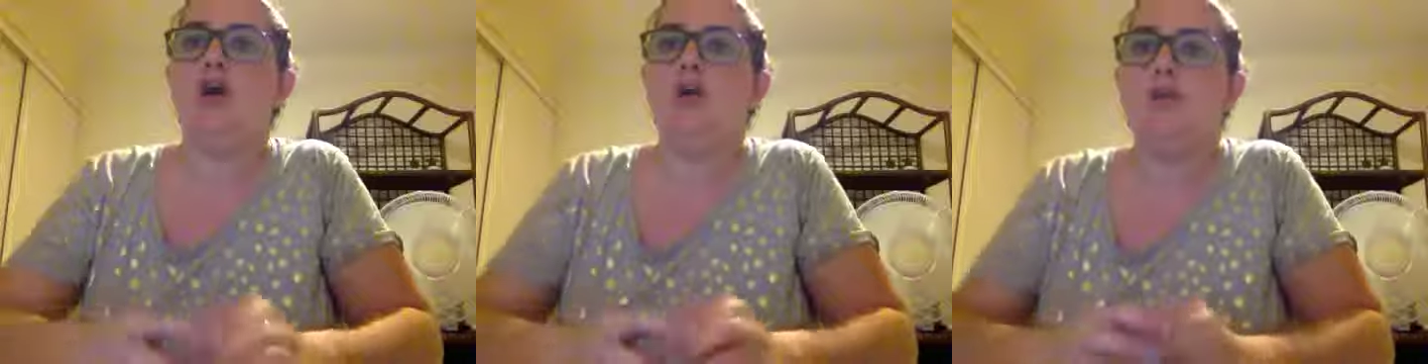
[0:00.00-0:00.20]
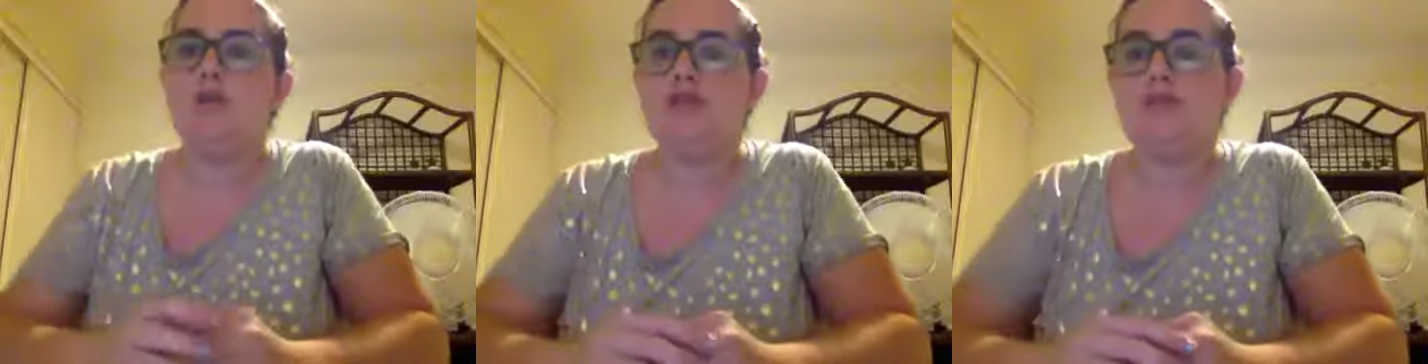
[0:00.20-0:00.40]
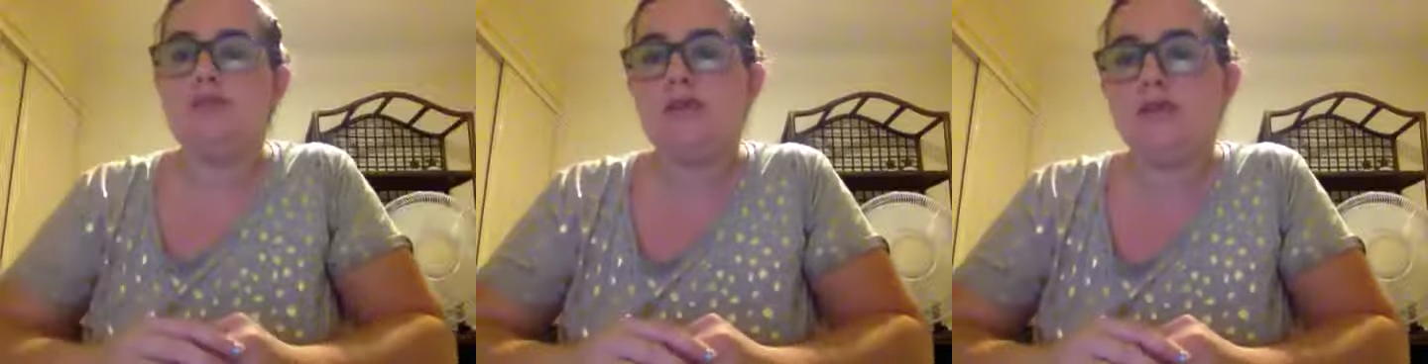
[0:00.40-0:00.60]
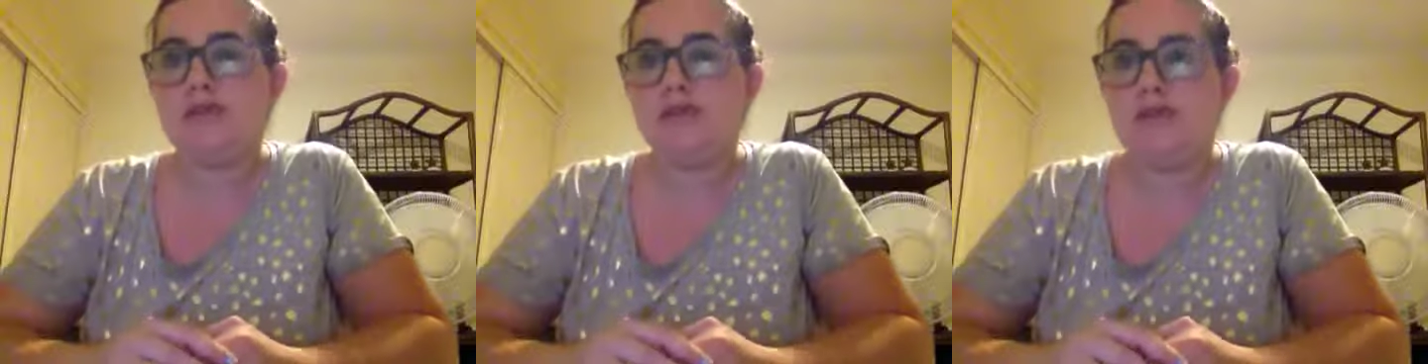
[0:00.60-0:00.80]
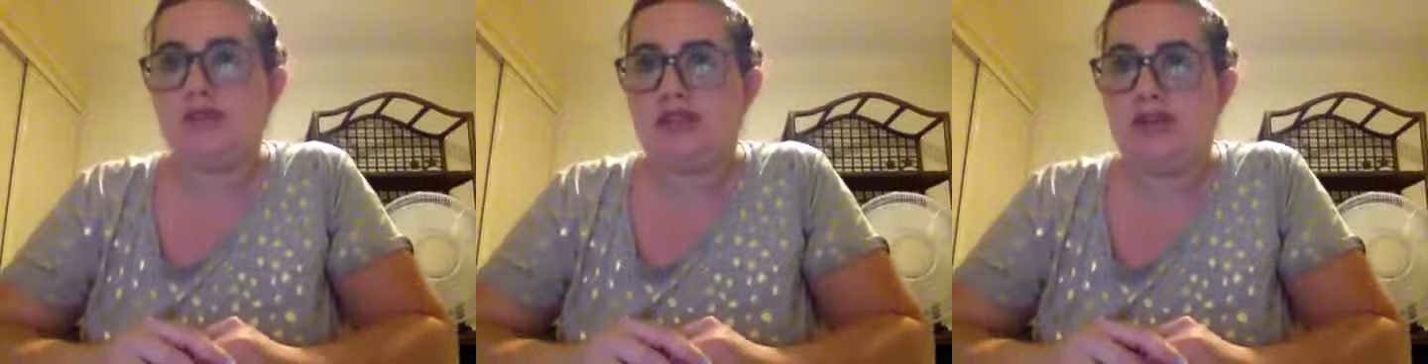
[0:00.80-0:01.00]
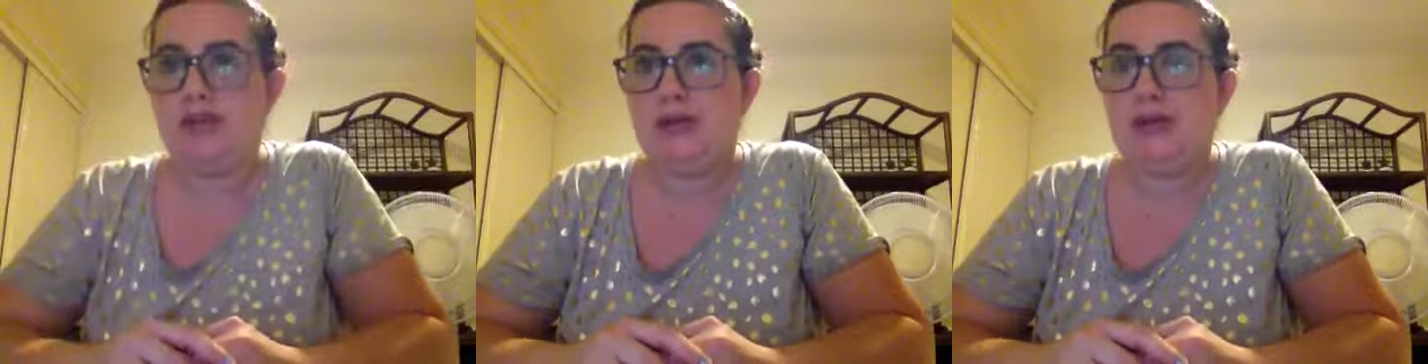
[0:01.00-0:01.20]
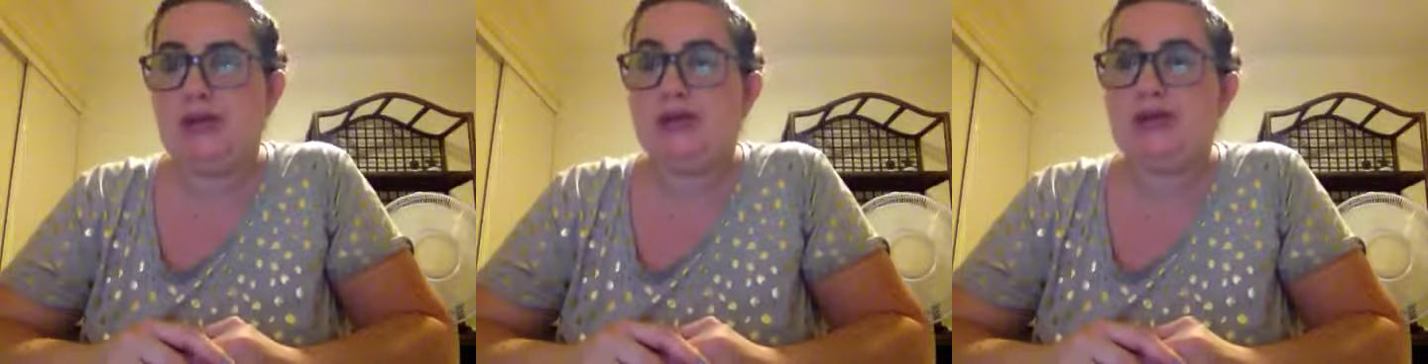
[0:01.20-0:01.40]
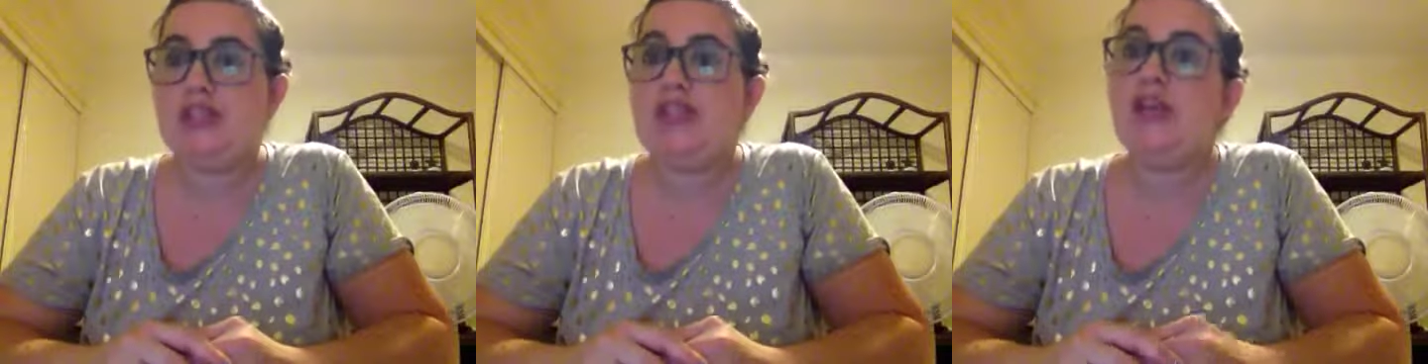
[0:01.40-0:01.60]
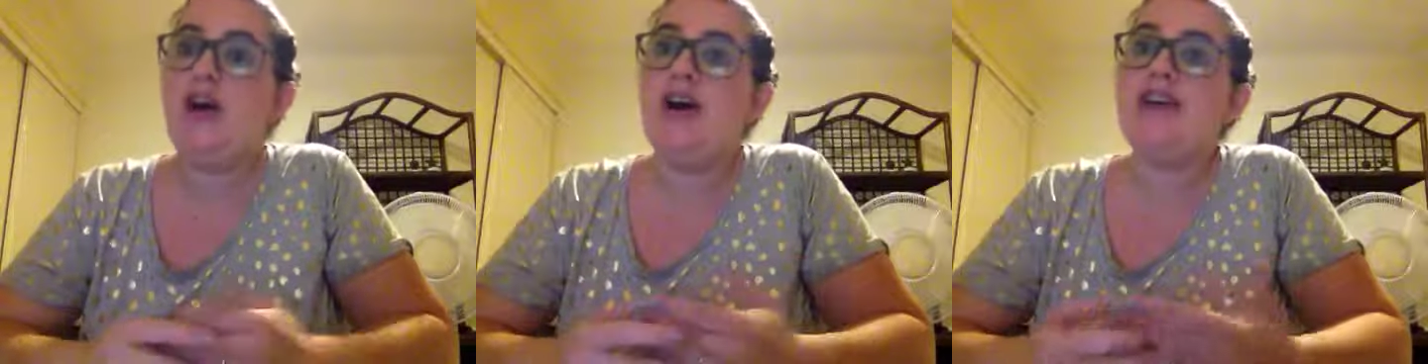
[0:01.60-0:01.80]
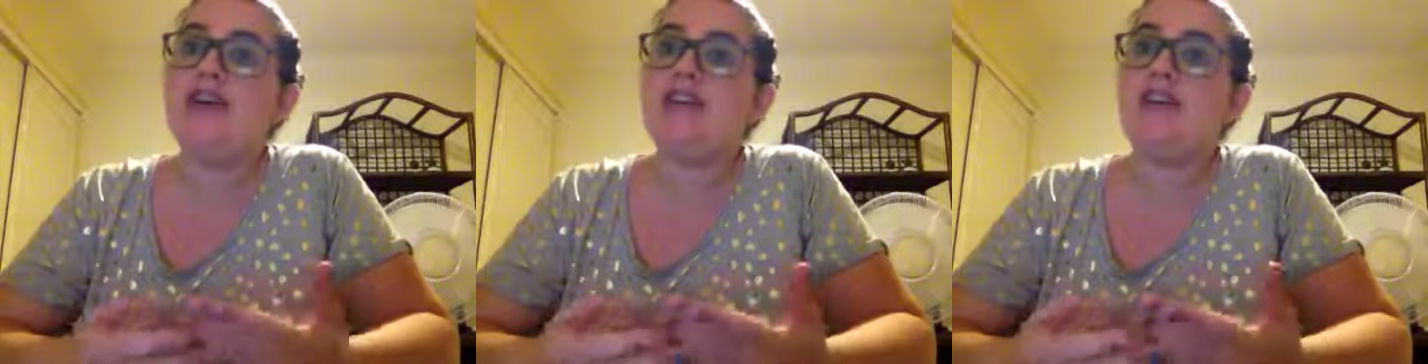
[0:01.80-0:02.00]
Welcome to my YouTube channel.
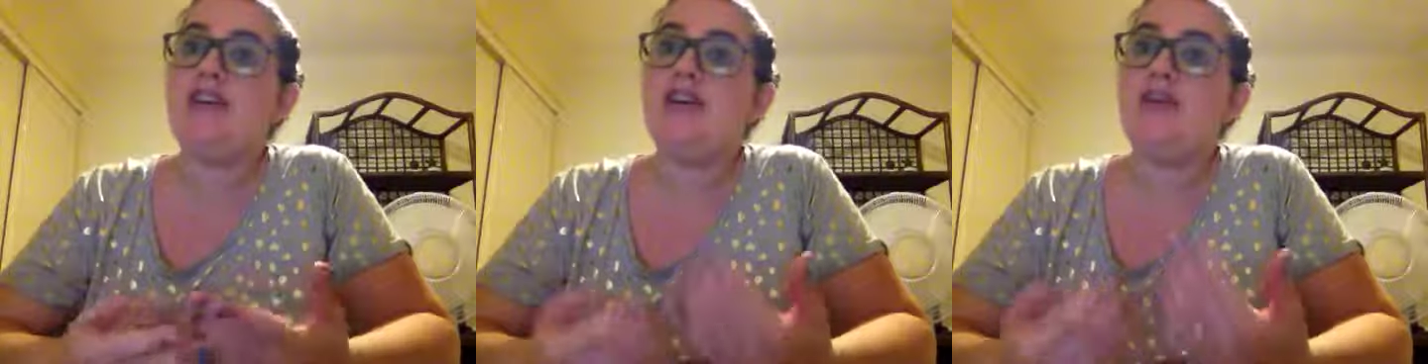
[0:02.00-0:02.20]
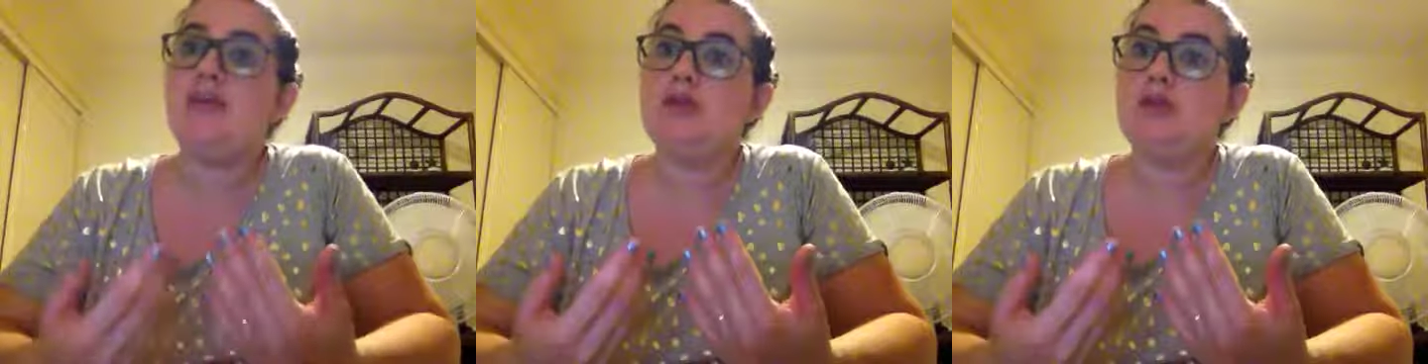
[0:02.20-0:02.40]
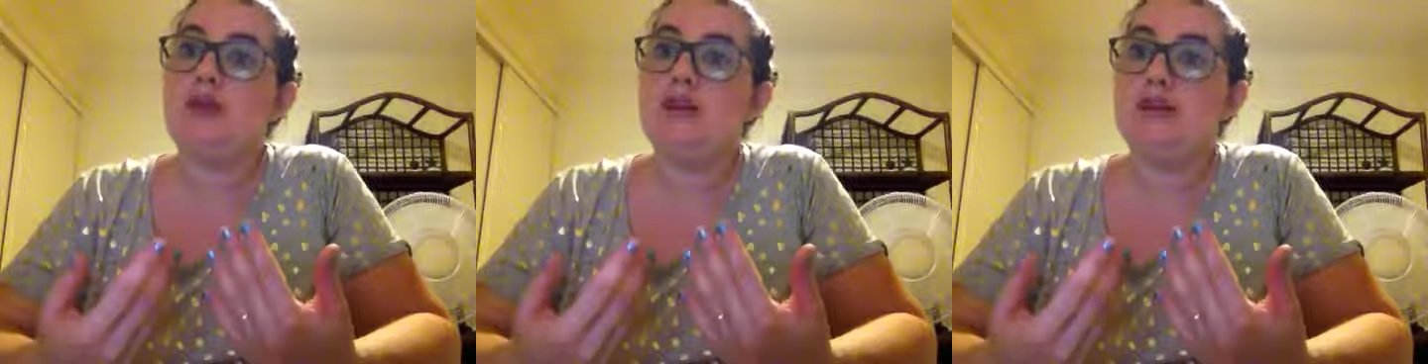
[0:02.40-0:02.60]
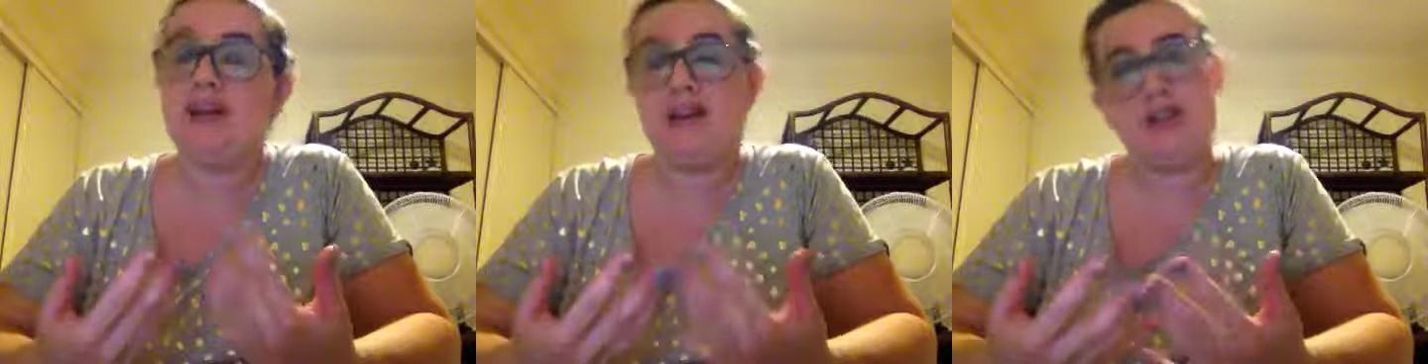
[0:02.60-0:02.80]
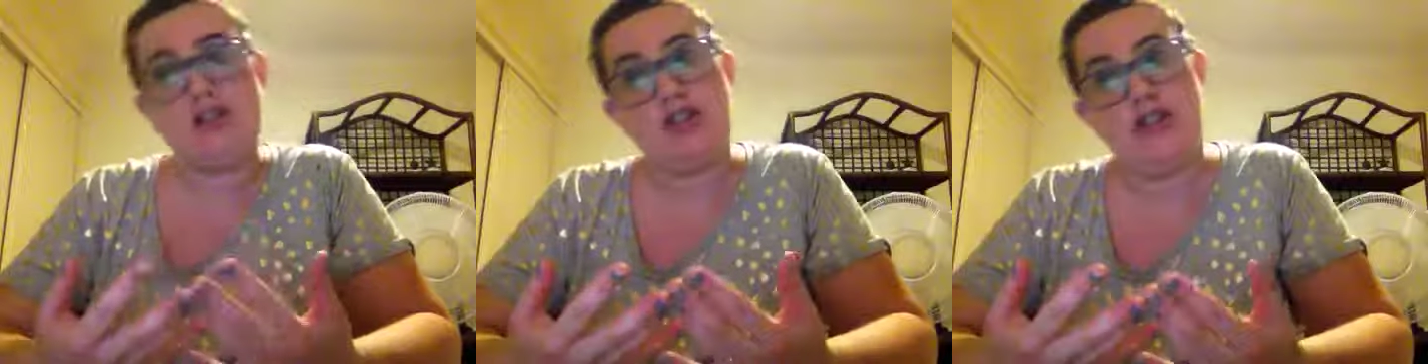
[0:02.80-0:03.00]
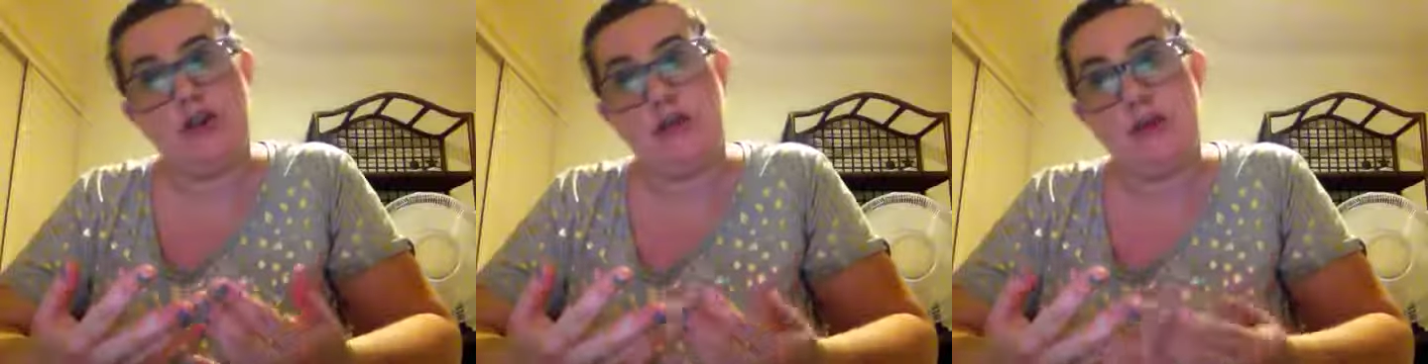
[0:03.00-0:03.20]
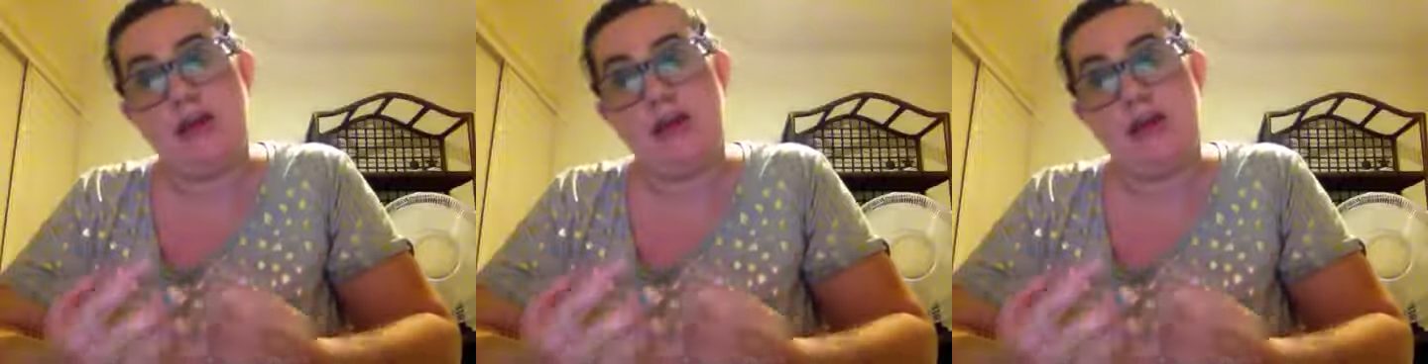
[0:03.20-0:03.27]
Tonight I'm going to be doing an art show.